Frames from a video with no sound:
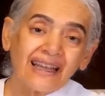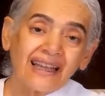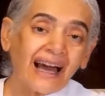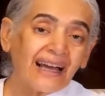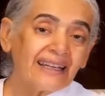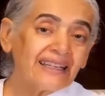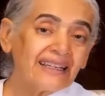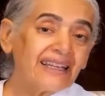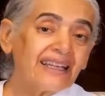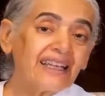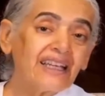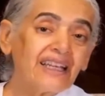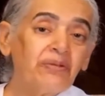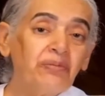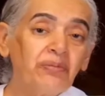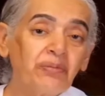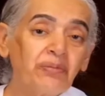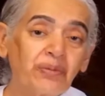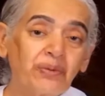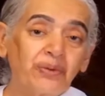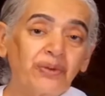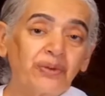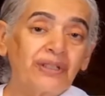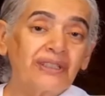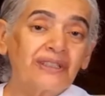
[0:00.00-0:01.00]
that
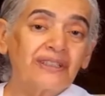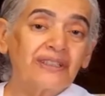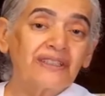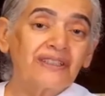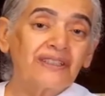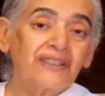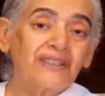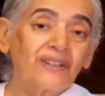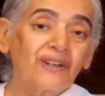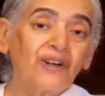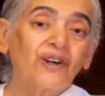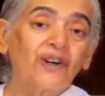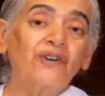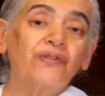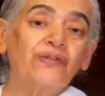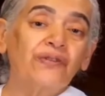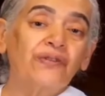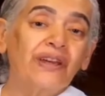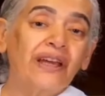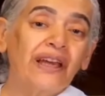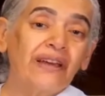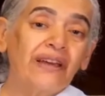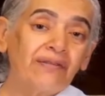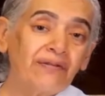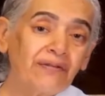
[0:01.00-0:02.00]
imprint of
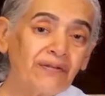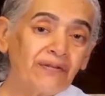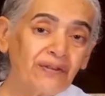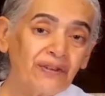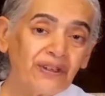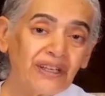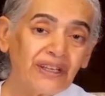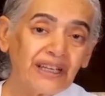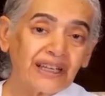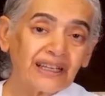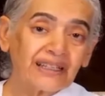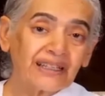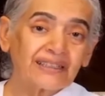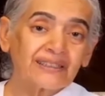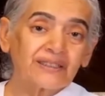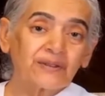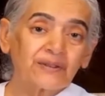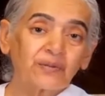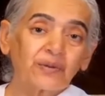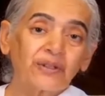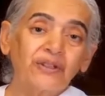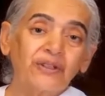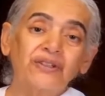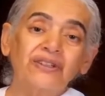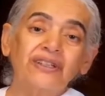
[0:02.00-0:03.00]
every
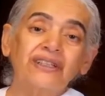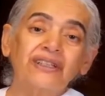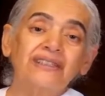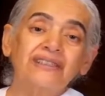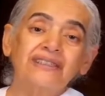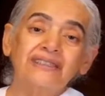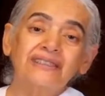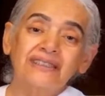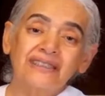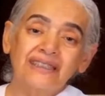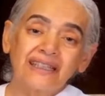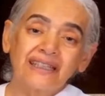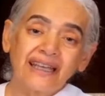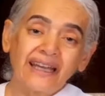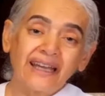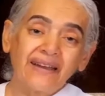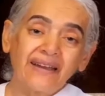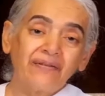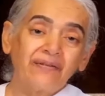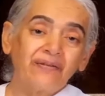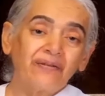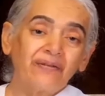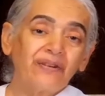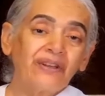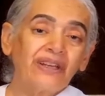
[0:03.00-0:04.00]
experience and
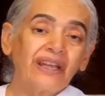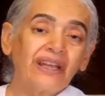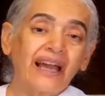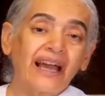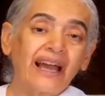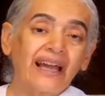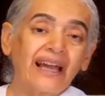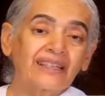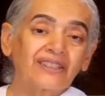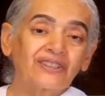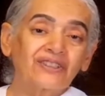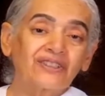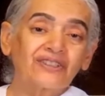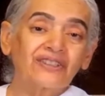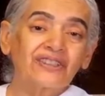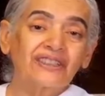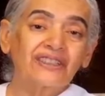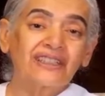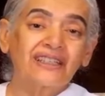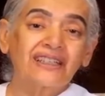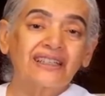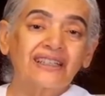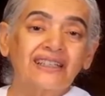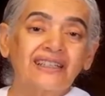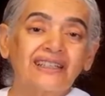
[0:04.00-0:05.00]
every
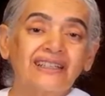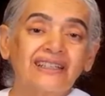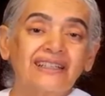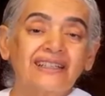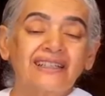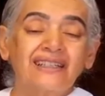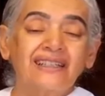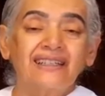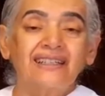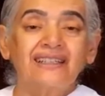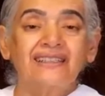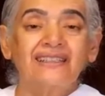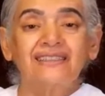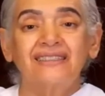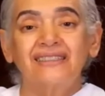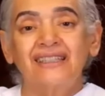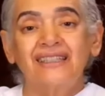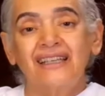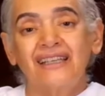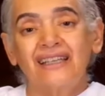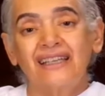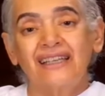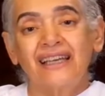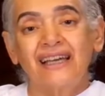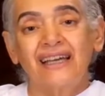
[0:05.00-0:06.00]
action is
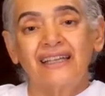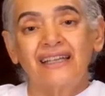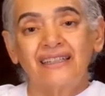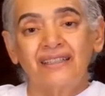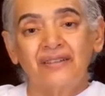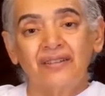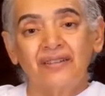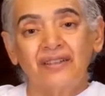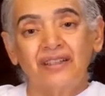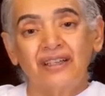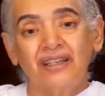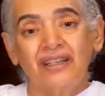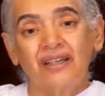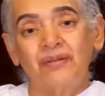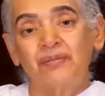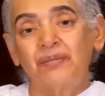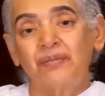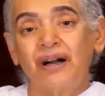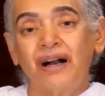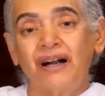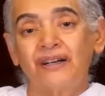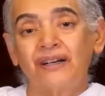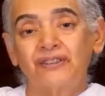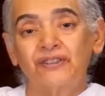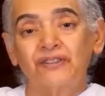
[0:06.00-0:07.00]
then again a
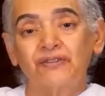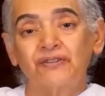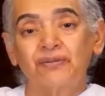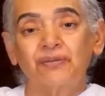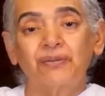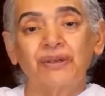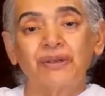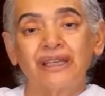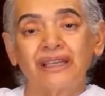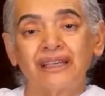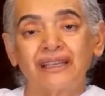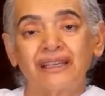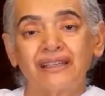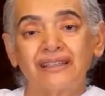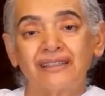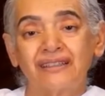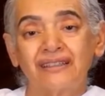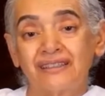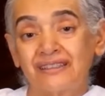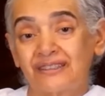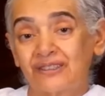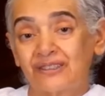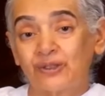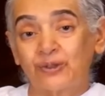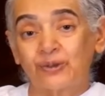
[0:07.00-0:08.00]
part of me,
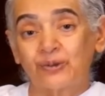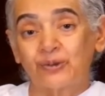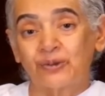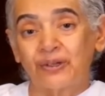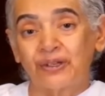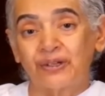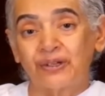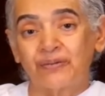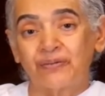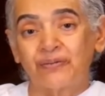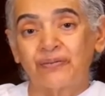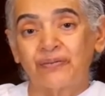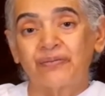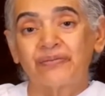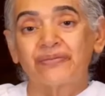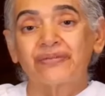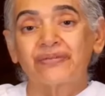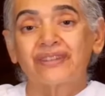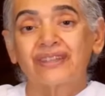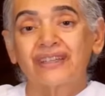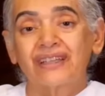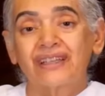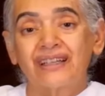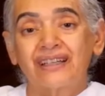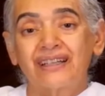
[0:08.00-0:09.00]
the soul.
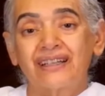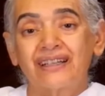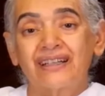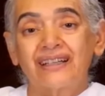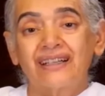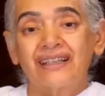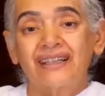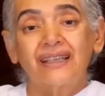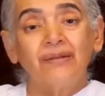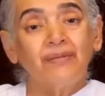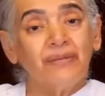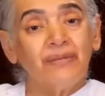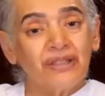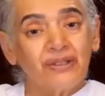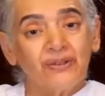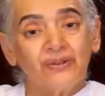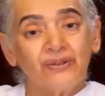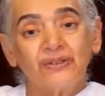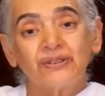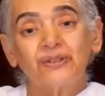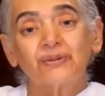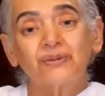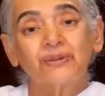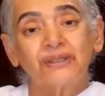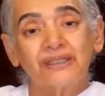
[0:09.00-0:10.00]
Let me
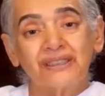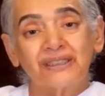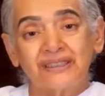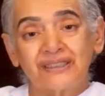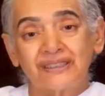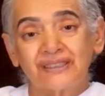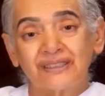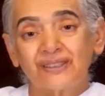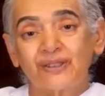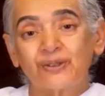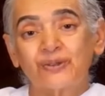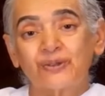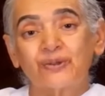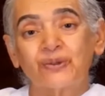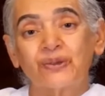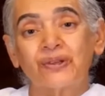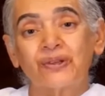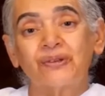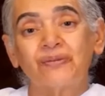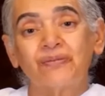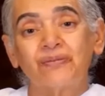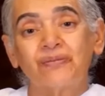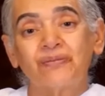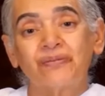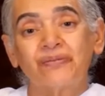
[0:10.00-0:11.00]
use the word
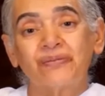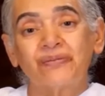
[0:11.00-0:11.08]
soul.